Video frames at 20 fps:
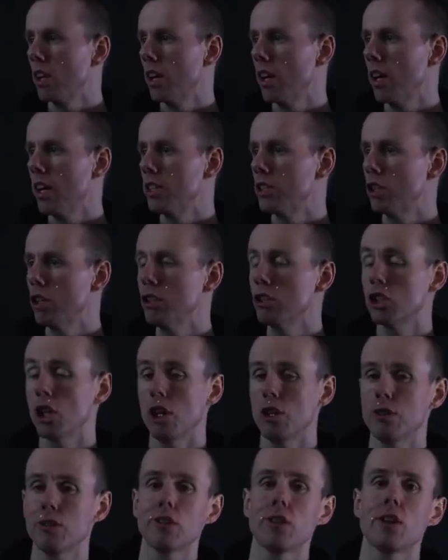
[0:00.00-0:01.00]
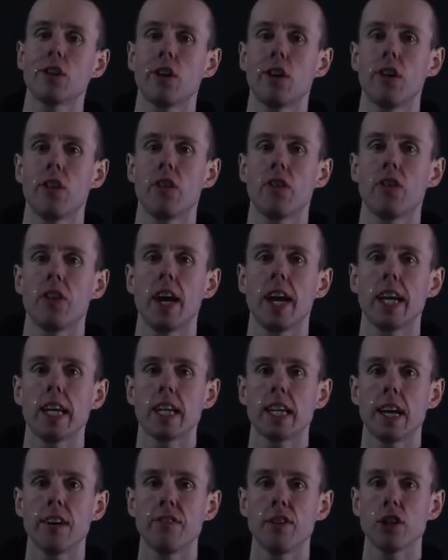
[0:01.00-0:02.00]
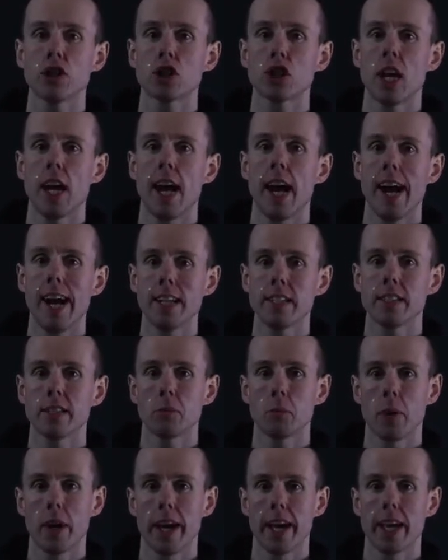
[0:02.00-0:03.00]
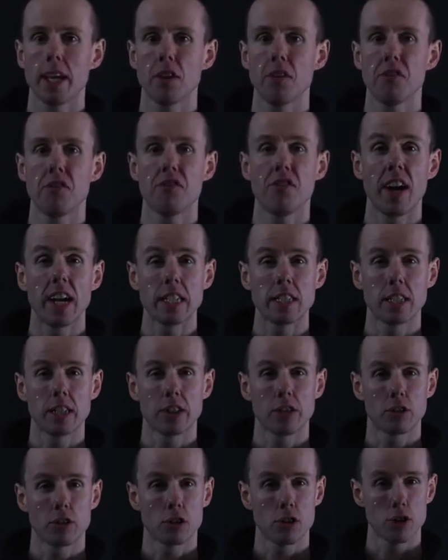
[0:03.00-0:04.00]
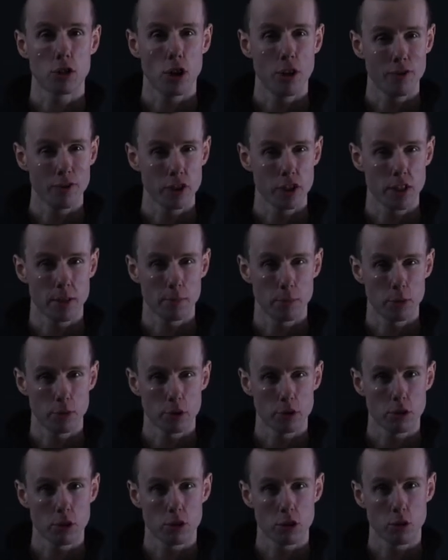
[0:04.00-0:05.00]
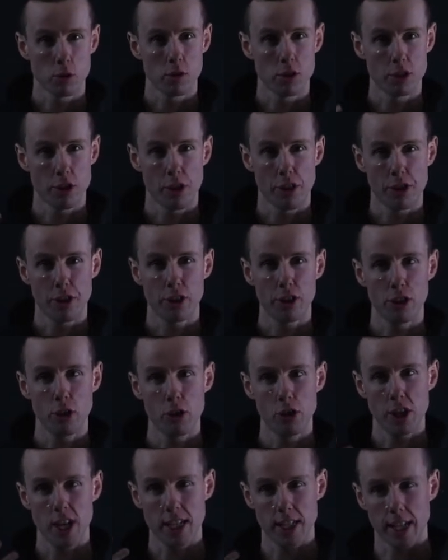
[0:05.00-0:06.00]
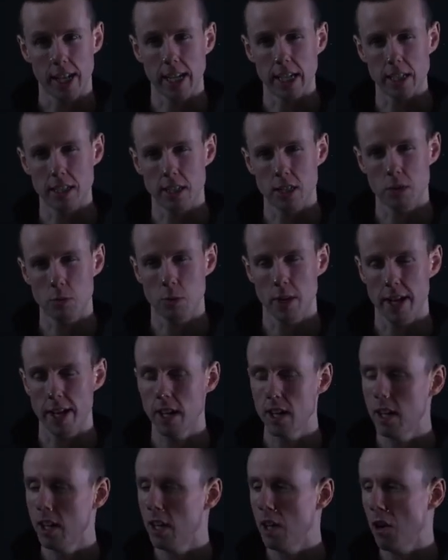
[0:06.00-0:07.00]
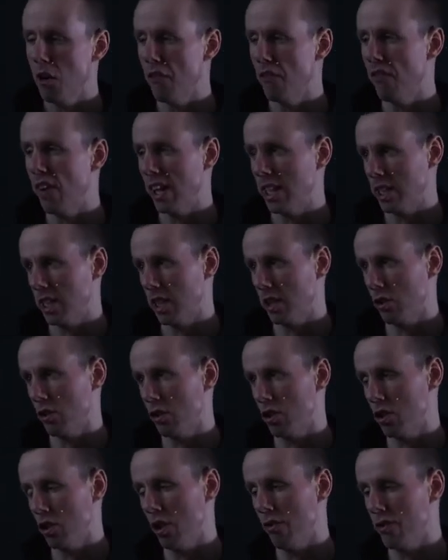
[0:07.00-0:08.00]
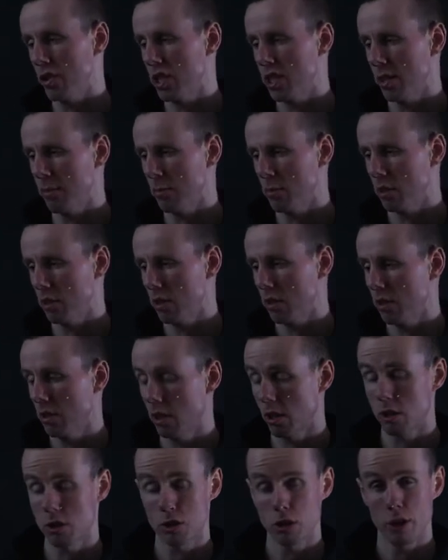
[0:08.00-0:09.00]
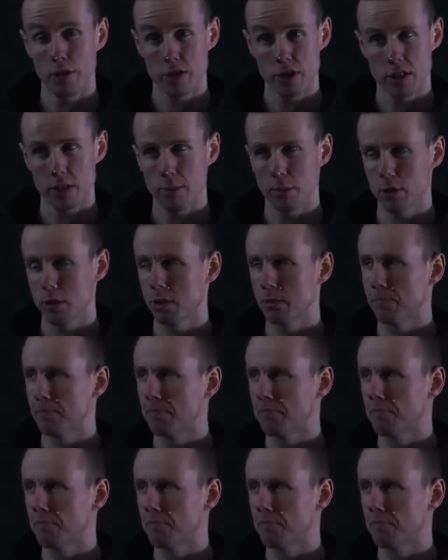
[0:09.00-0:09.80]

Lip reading: it turns out they give us a handy way of finding the Christoffel symbols. So it's the third and easiest way of finding the Christoffel symbols.